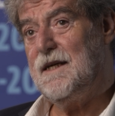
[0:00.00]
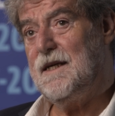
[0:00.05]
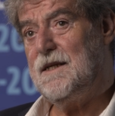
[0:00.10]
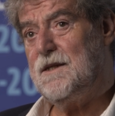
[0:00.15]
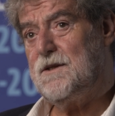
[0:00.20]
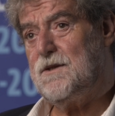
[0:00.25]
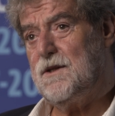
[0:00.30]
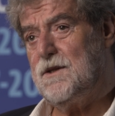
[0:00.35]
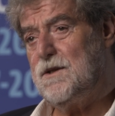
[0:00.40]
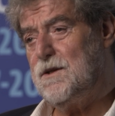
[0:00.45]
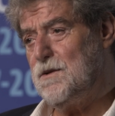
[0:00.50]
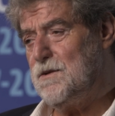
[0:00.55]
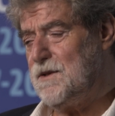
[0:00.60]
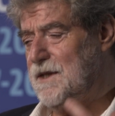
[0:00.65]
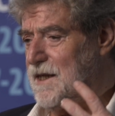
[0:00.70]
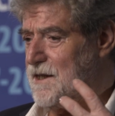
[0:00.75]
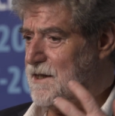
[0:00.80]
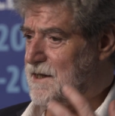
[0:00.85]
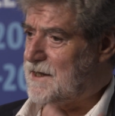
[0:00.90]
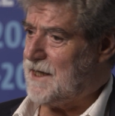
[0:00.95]

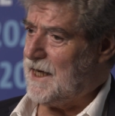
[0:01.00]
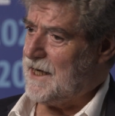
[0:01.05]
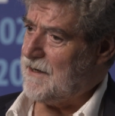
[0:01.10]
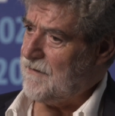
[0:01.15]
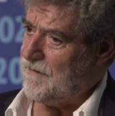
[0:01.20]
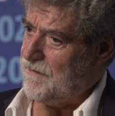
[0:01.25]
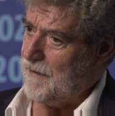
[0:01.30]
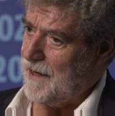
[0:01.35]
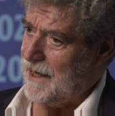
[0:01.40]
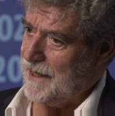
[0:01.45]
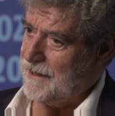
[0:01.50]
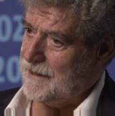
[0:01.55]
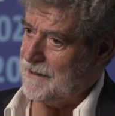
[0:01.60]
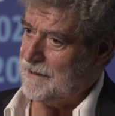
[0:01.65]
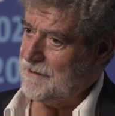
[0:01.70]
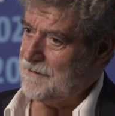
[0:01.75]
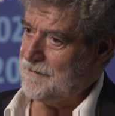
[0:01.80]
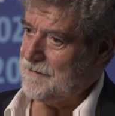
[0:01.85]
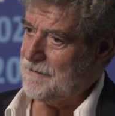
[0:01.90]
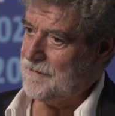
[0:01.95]
introduced a state of mind.